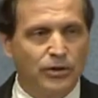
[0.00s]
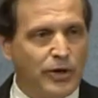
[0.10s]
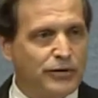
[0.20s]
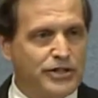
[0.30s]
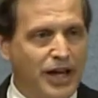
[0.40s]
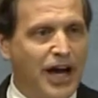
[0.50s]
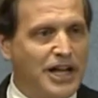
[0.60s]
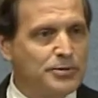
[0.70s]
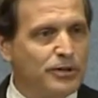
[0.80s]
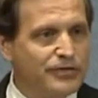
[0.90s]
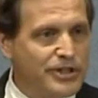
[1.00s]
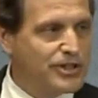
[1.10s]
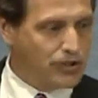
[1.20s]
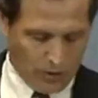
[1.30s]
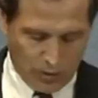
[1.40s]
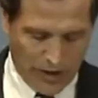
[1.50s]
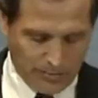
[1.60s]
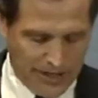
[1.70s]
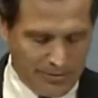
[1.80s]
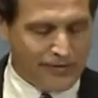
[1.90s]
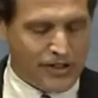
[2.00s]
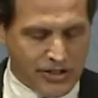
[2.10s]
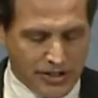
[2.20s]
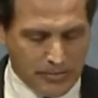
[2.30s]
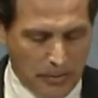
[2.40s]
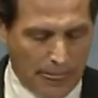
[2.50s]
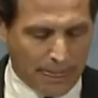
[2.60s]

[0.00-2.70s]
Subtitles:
whether it's a hospital visit or a well baby visit?